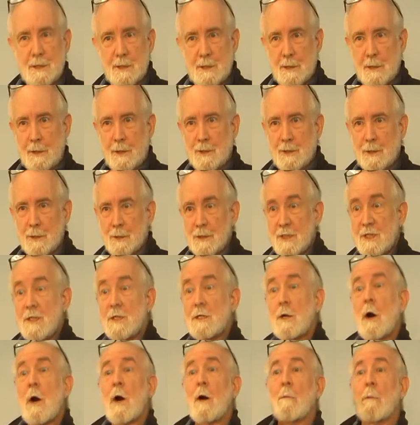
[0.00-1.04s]
extinction,
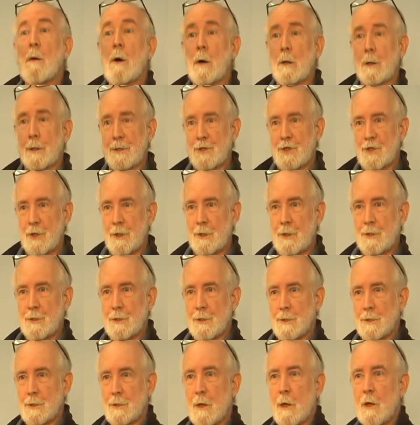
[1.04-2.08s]
stock market
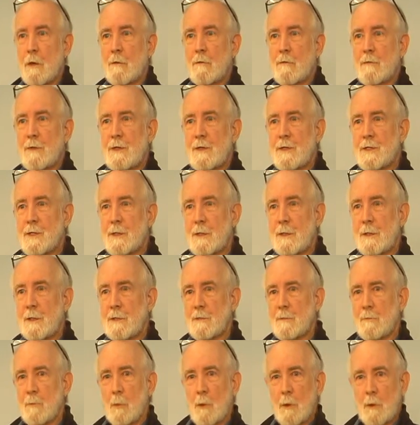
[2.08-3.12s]
changes, all of these
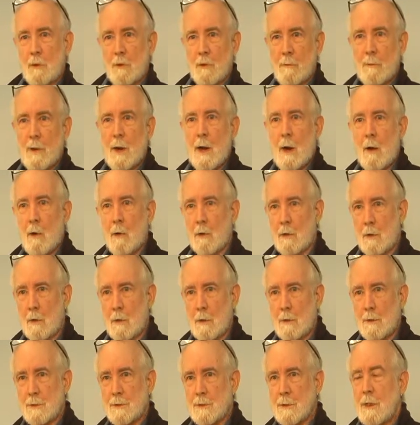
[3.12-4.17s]
things work on power
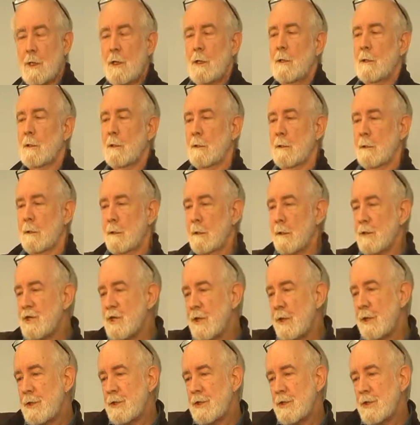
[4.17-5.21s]
laws. Little
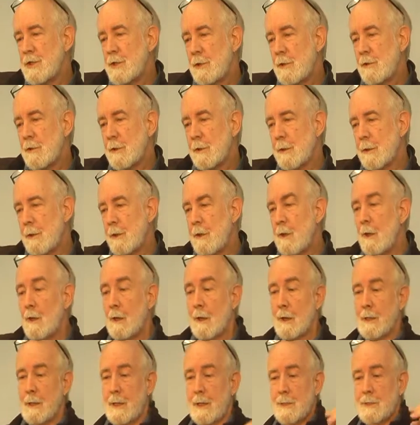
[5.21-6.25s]
changes usually,
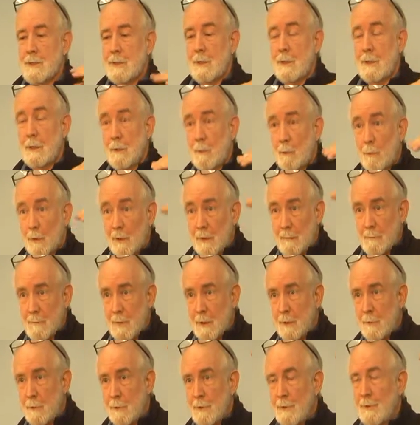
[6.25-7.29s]
occasionally you get a really
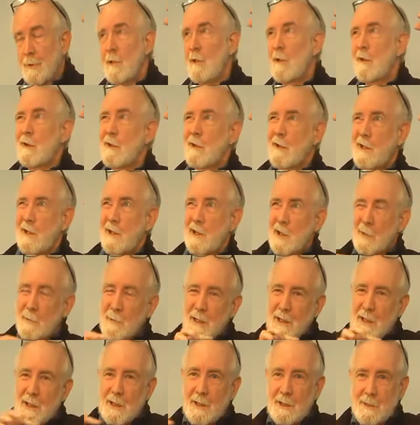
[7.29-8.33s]
big one,
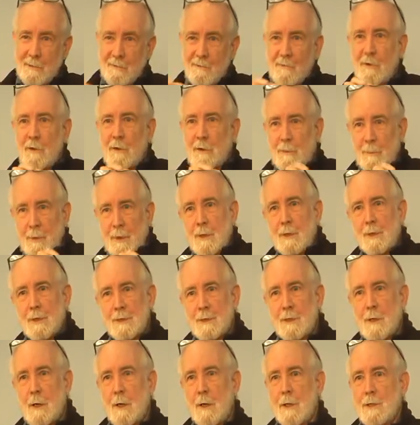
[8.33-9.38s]
intermediate for
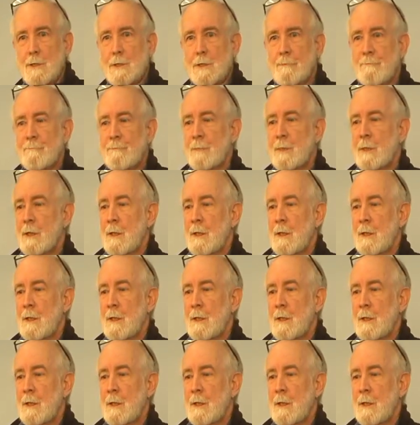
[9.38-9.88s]
intermediate size.